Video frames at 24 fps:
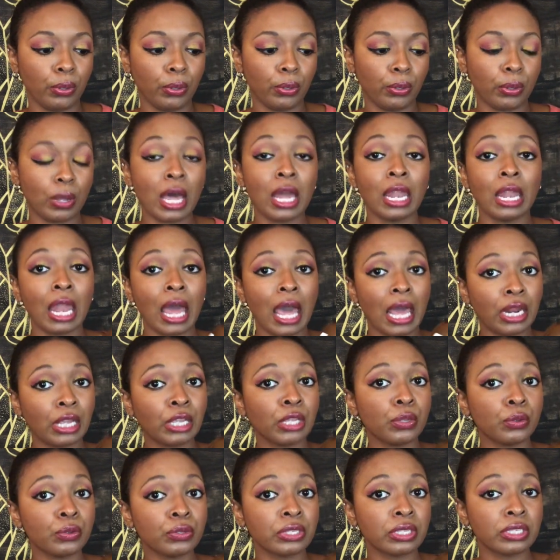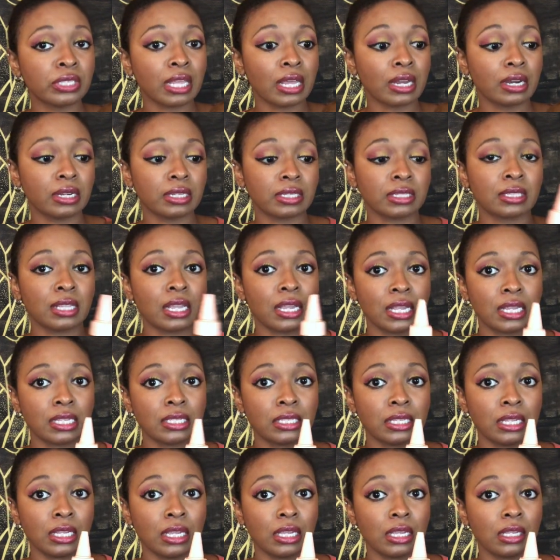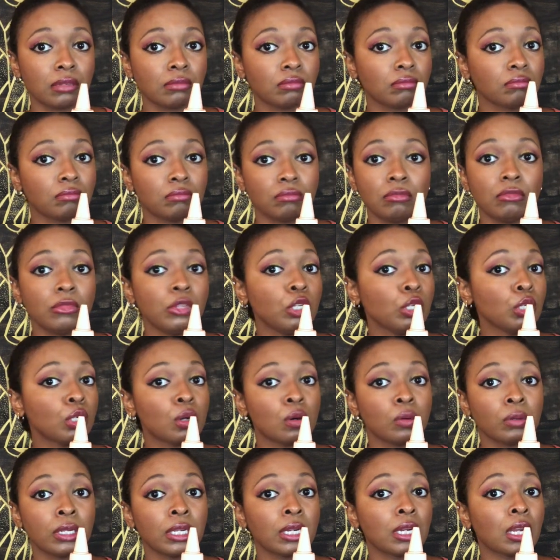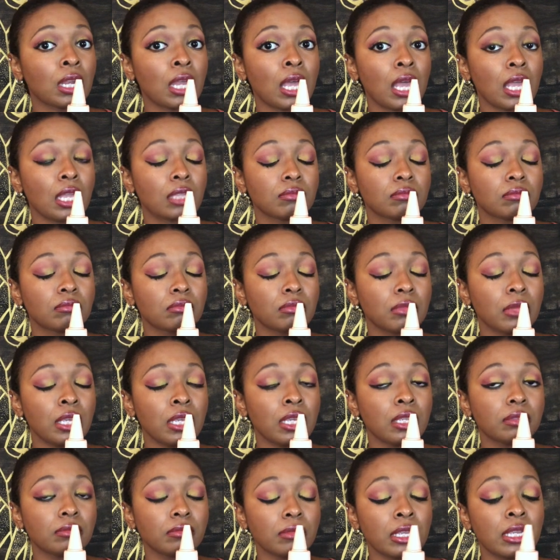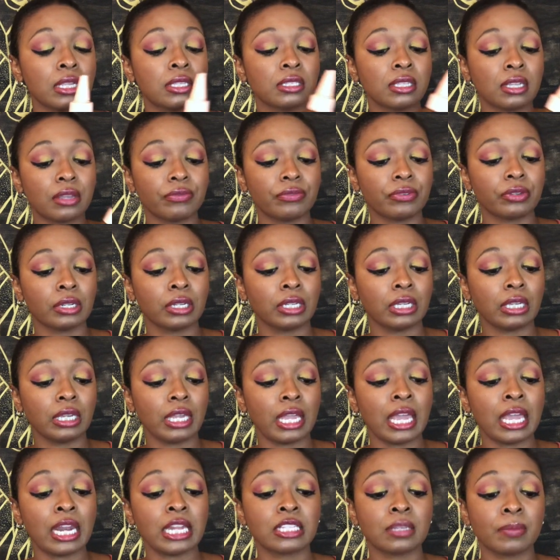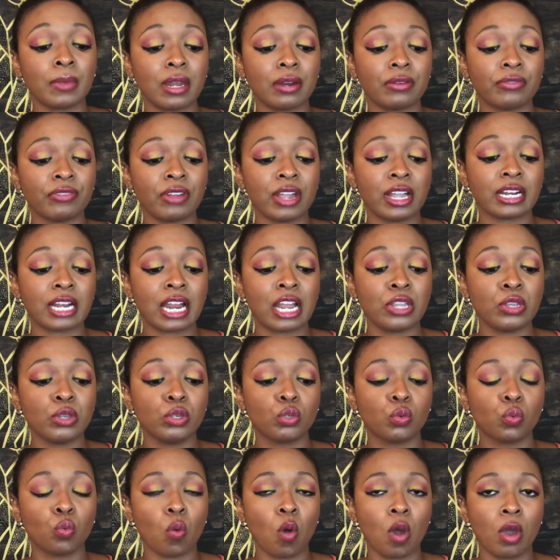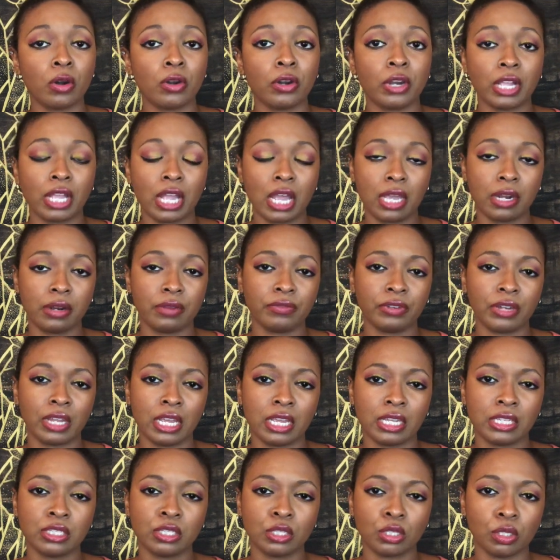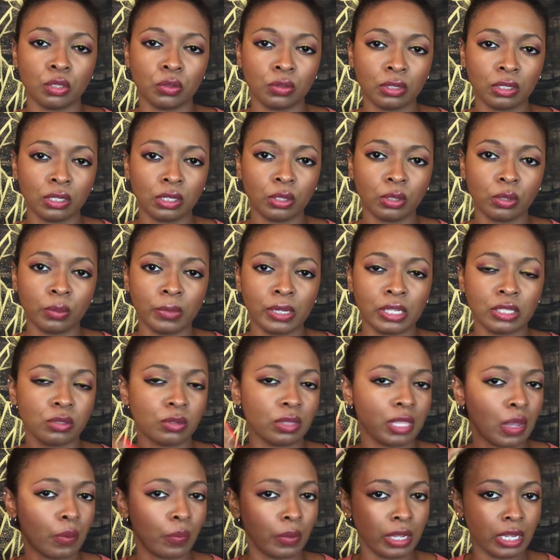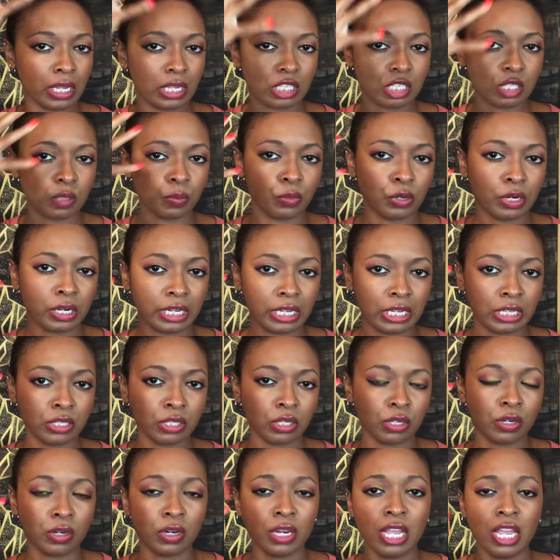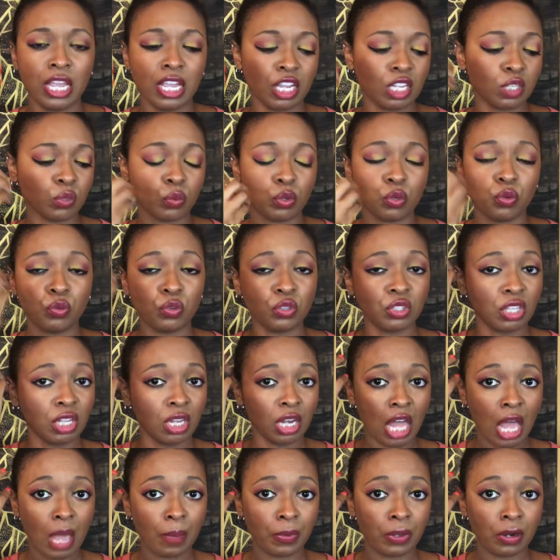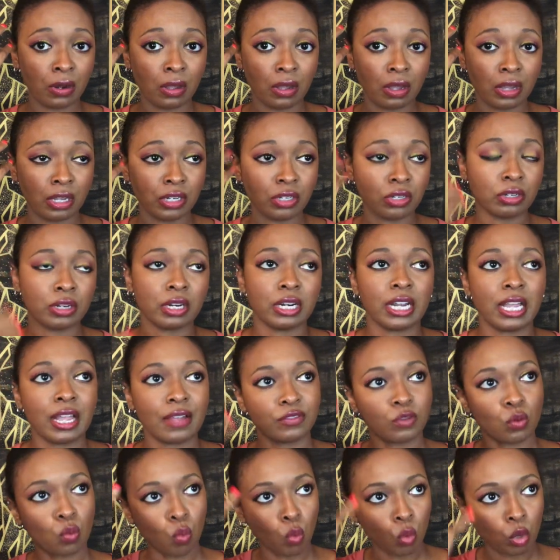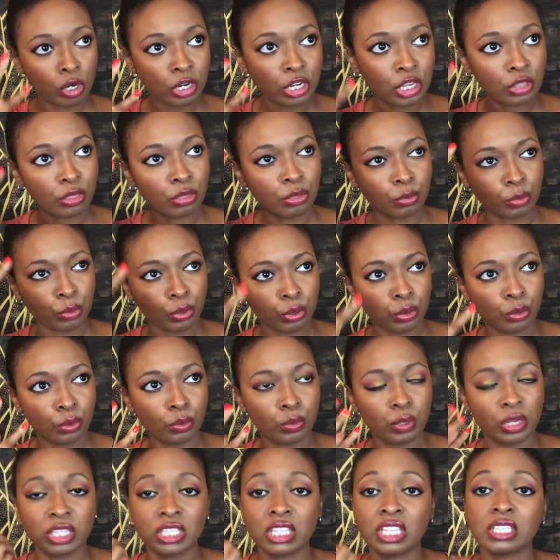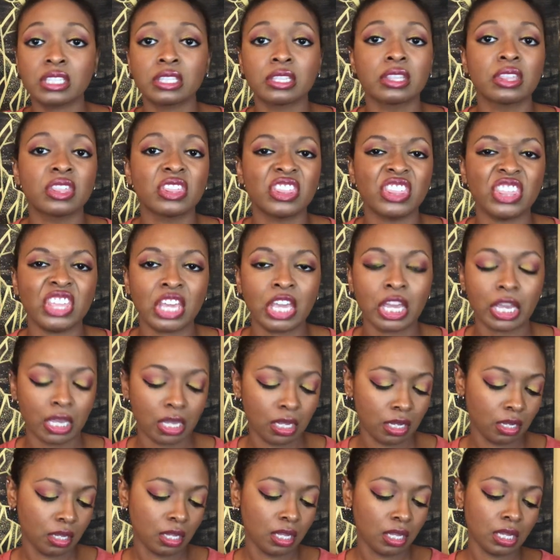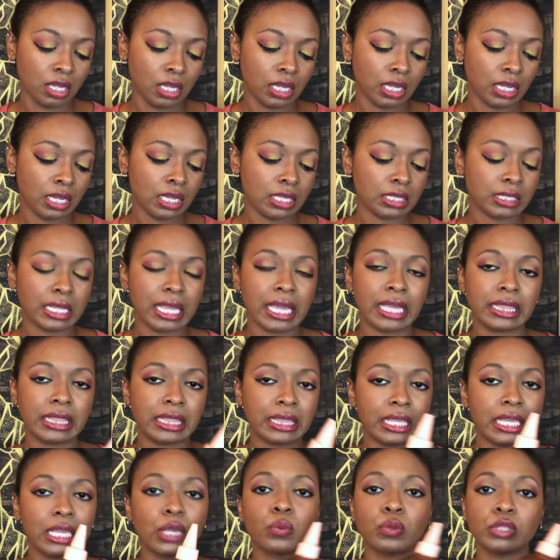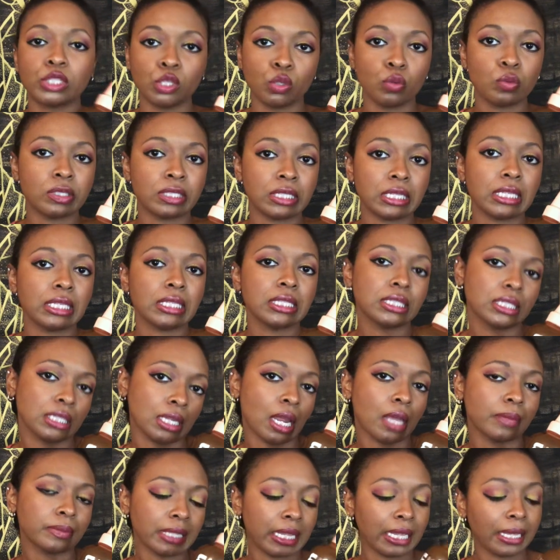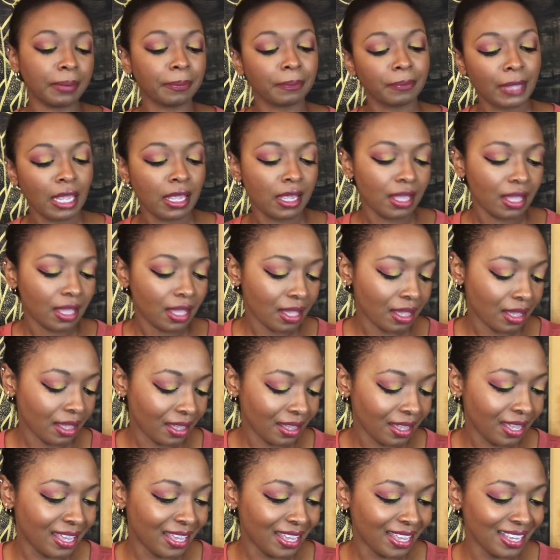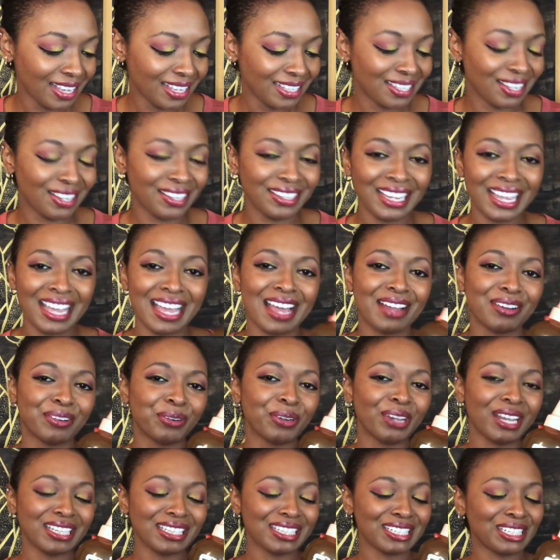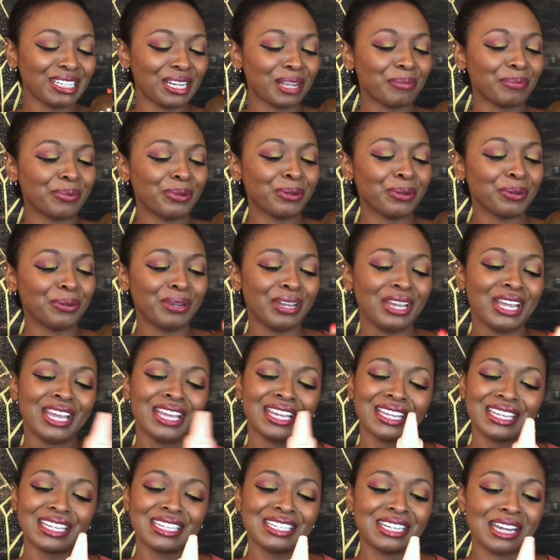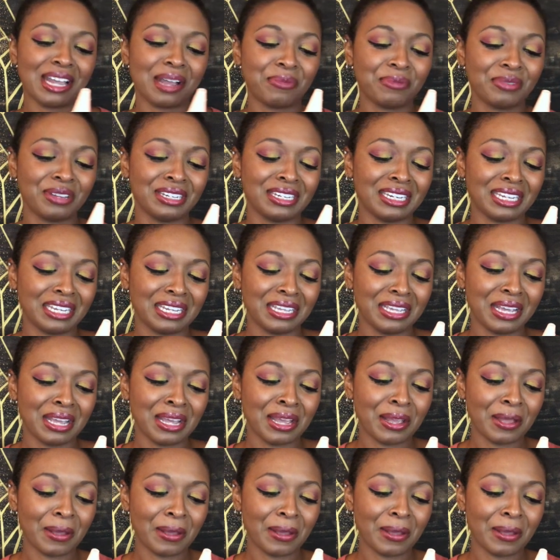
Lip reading: a lot of uses out of this. Like I said, you don't need a lot. It definitely, and as a matter of fact, I use water to kind of like dilute it a little bit so that way it's spread easier. Because when you just glop it on, you're gonna have to work it through because it's thick. It's like thick with two C's, you know what I'm saying? So yeah, I like the shampoo. Good job, Whitney.